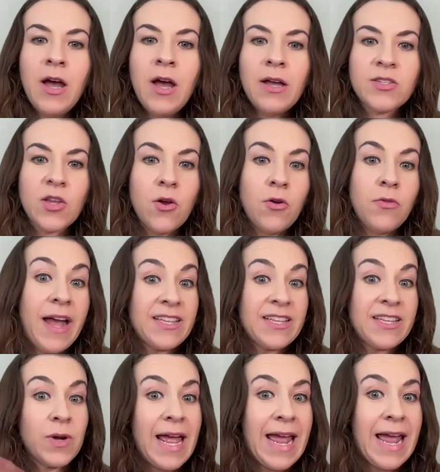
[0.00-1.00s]
So that's
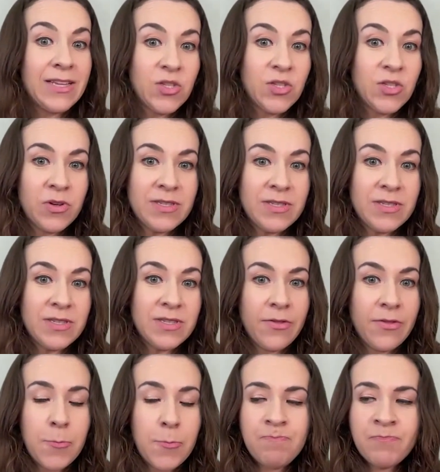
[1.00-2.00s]
what I had to put
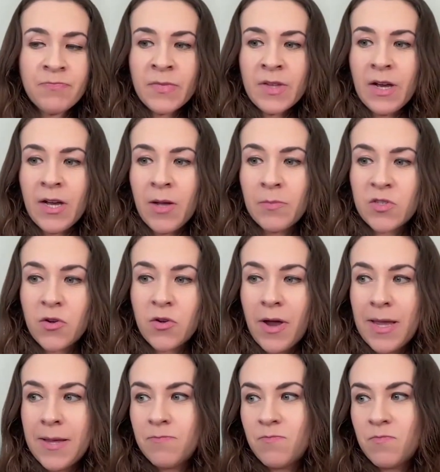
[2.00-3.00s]
together. So
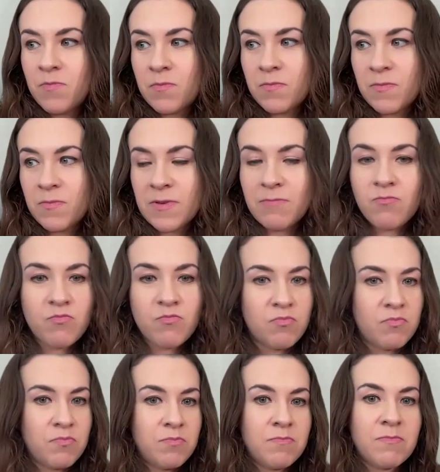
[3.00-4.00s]
I
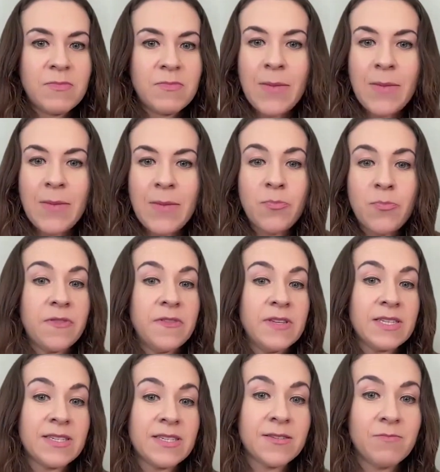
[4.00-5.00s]
came up with
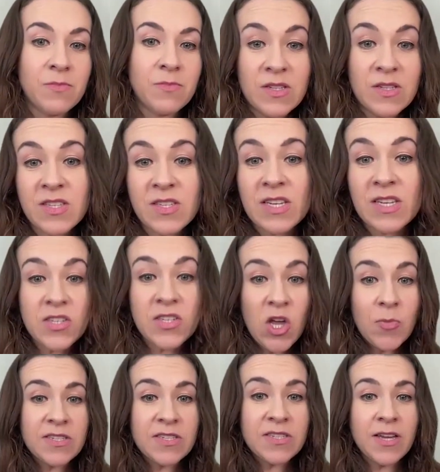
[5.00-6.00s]
this
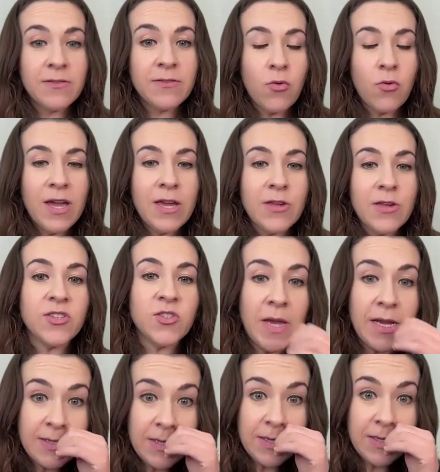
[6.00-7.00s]
system, a set of equations
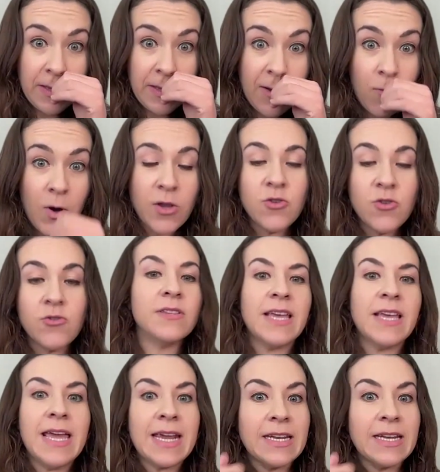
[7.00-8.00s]
basically, where you could
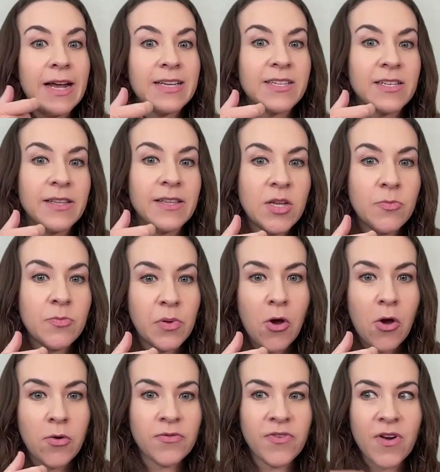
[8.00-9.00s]
take an isolated
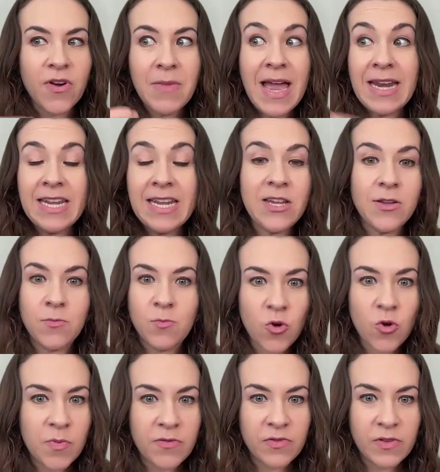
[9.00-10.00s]
bone from any
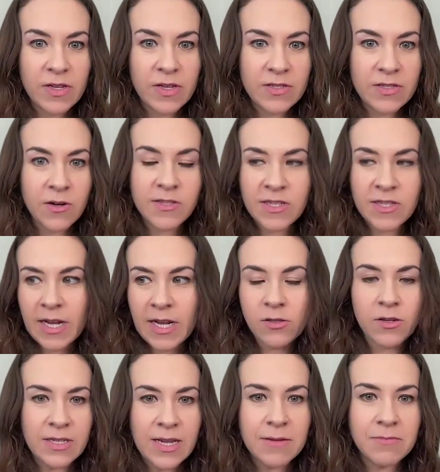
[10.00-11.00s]
group of lizards, and I
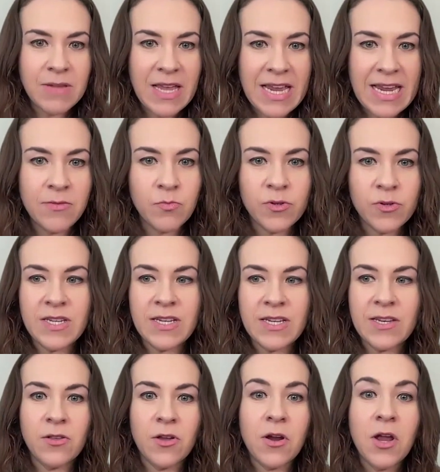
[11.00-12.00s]
looked at 8 in
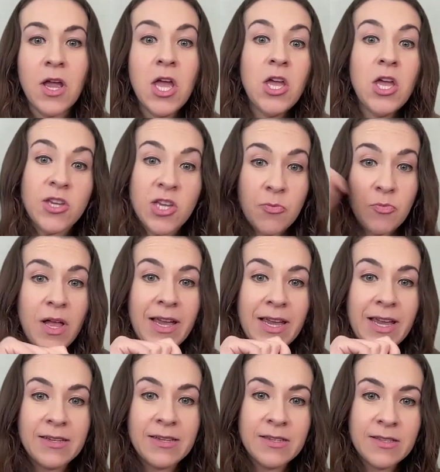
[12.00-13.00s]
particular. You can plug
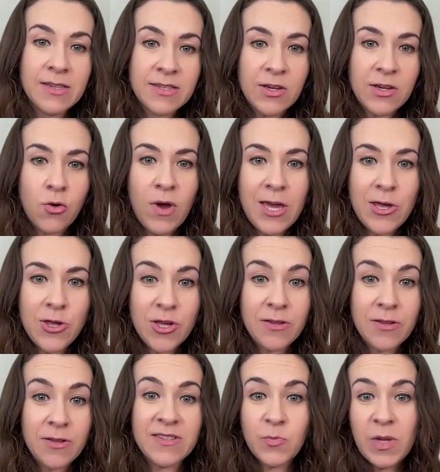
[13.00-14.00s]
it into this
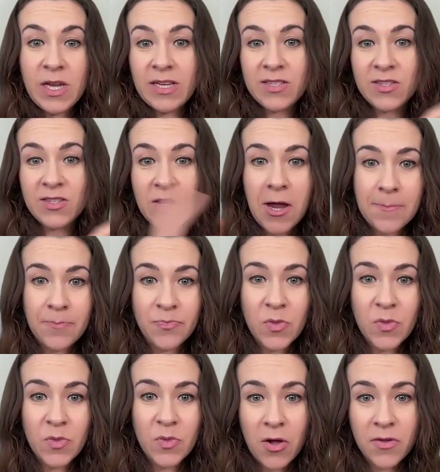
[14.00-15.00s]
equation that's based on
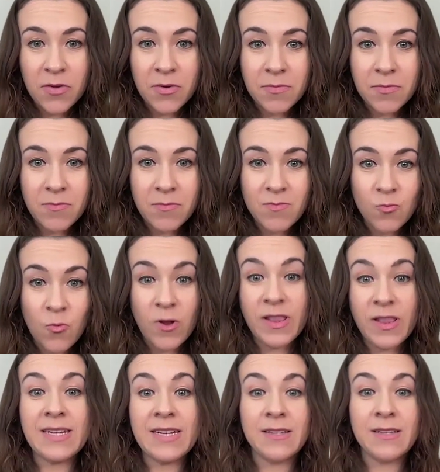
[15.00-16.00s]
all the
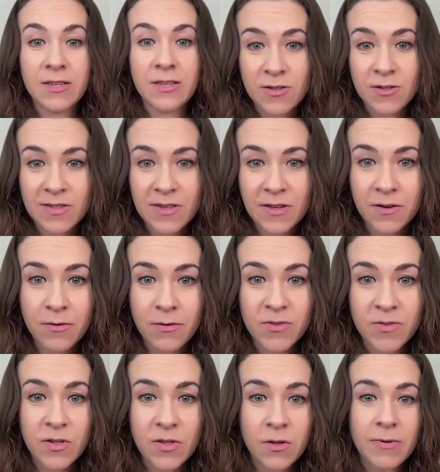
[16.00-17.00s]
related lizards that are
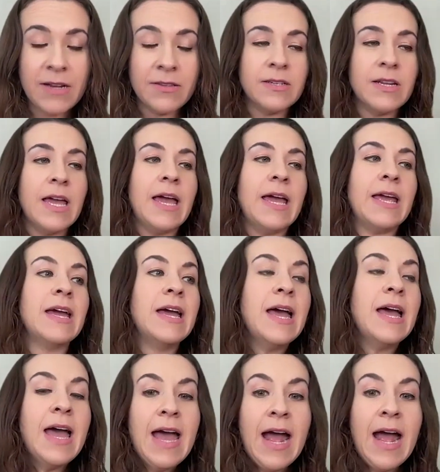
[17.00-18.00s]
still around today,
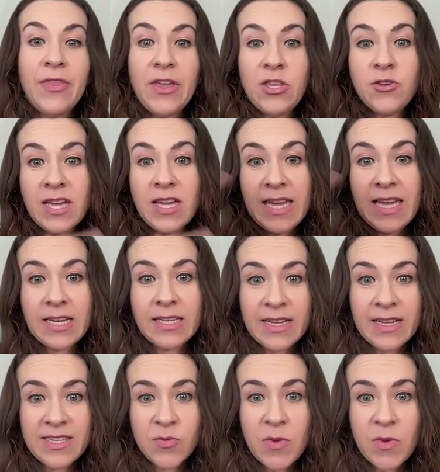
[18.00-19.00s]
and then you can get an
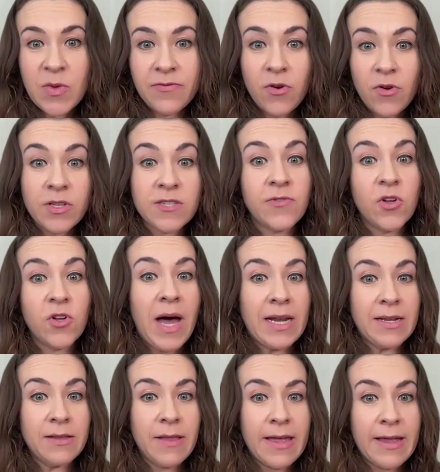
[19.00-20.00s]
estimate for its full
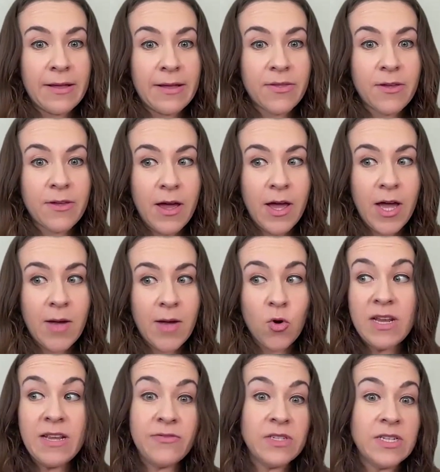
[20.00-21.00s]
body length,
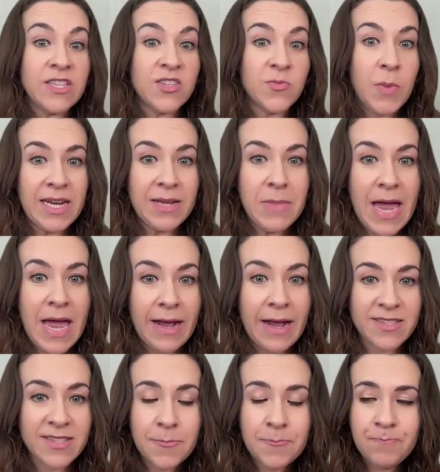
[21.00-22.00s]
or even its body
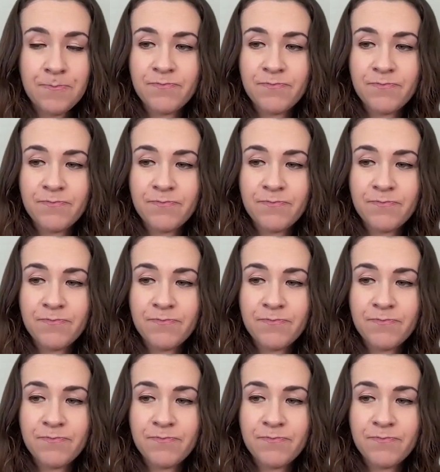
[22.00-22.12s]
mass.